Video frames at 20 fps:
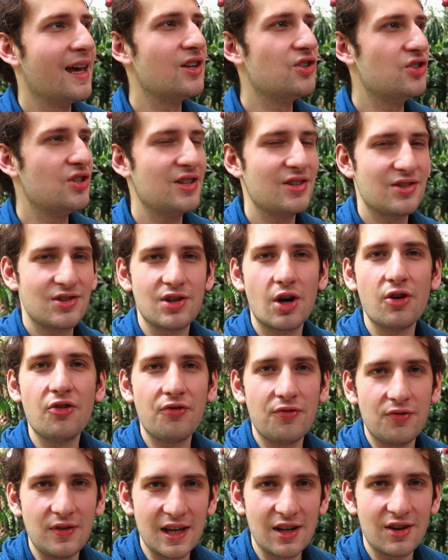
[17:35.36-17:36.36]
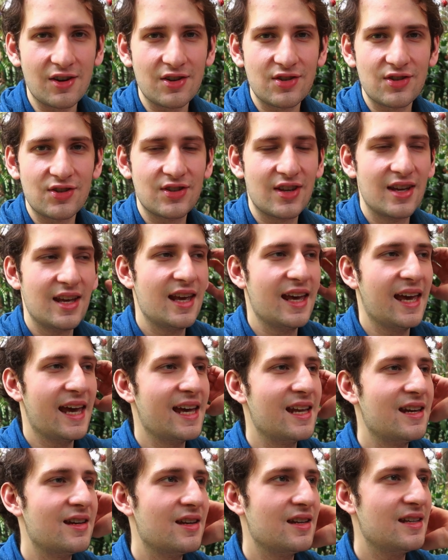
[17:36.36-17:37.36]
and she's so fierce.
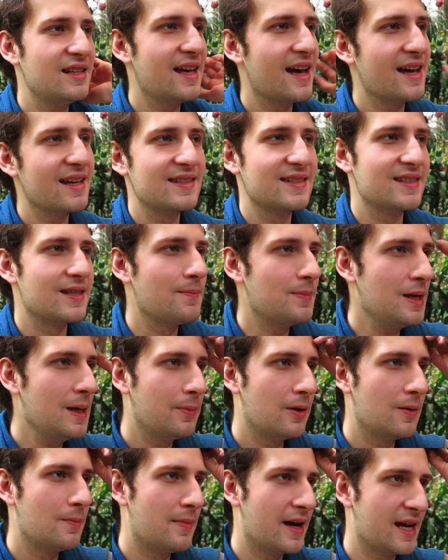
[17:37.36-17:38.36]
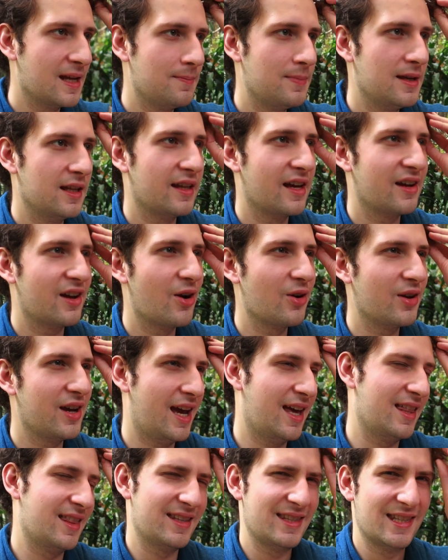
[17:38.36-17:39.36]
And yes, some people might be like,
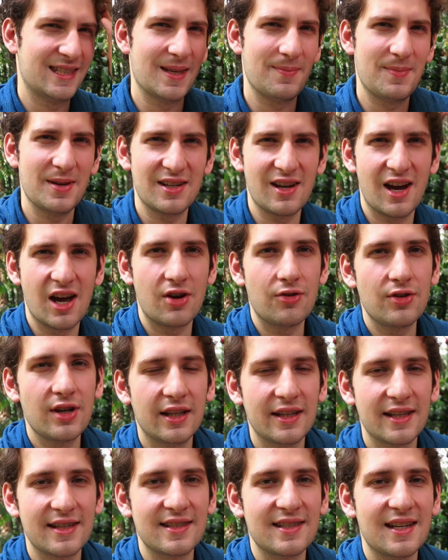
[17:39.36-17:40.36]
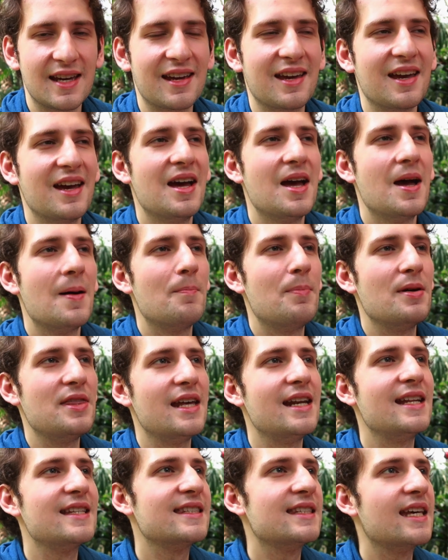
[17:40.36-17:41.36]
okay, this is a bit unrealistic, but
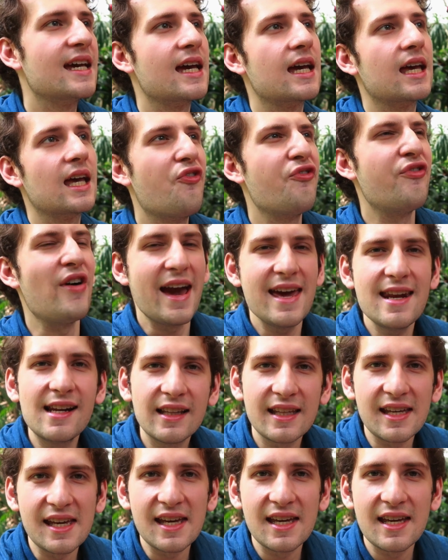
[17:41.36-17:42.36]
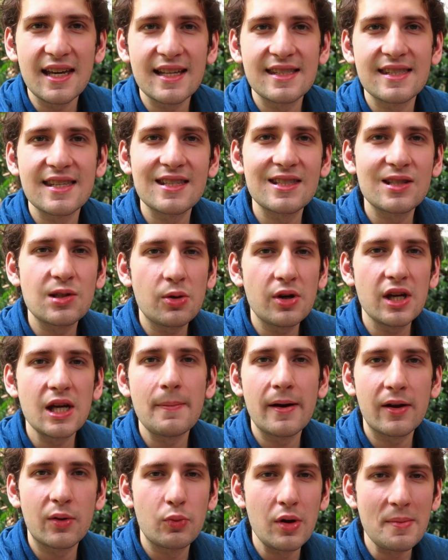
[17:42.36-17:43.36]
then it's like, finally, it's a story
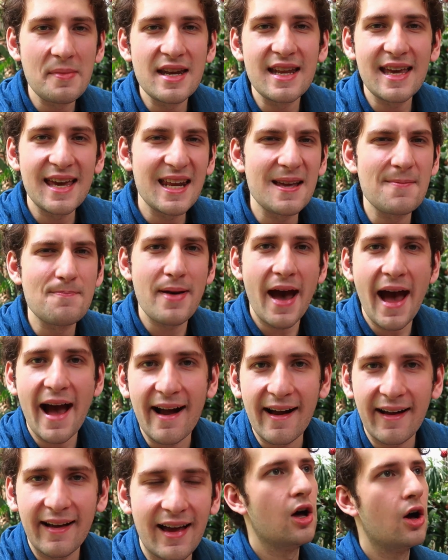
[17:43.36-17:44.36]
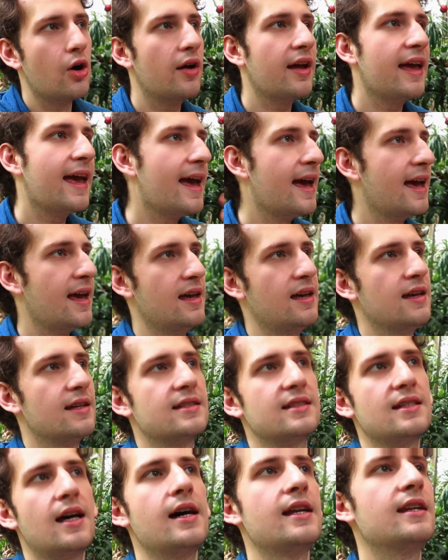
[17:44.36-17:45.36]
about women hitting back. Okay,
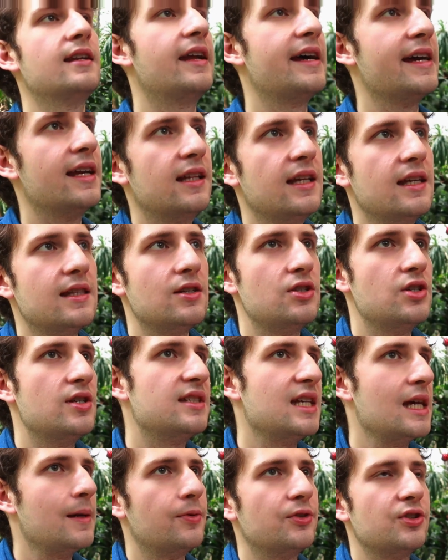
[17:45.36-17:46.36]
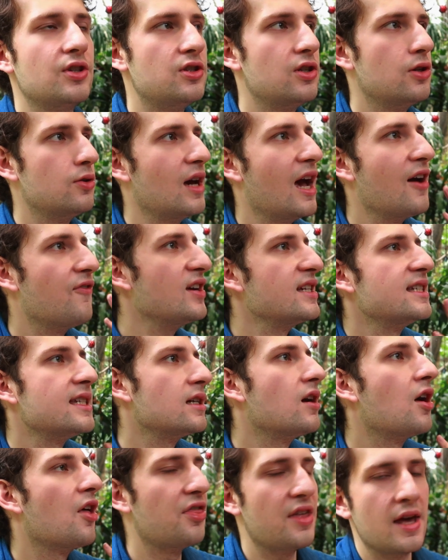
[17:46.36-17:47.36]
it's unlikely that she's able to do every
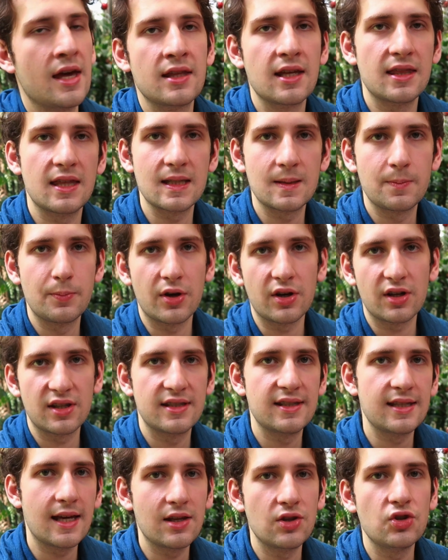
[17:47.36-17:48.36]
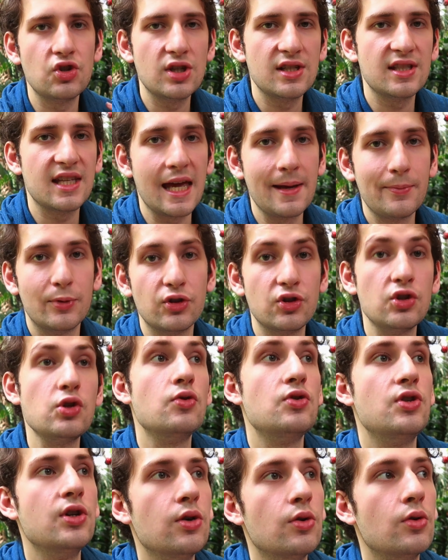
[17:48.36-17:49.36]
single thing that this book says she's able
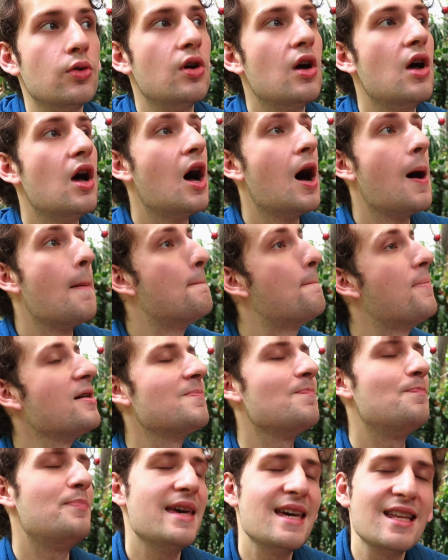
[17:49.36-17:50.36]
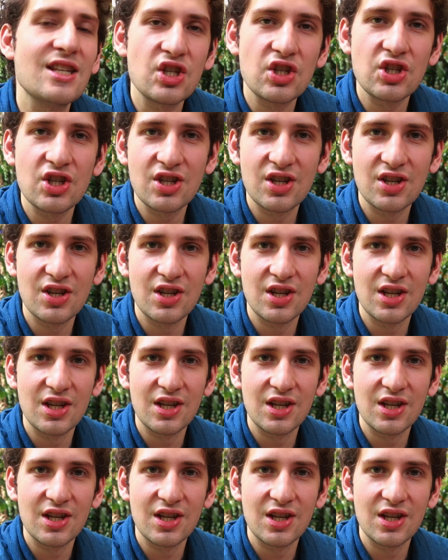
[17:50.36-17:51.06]
to do, but bitch,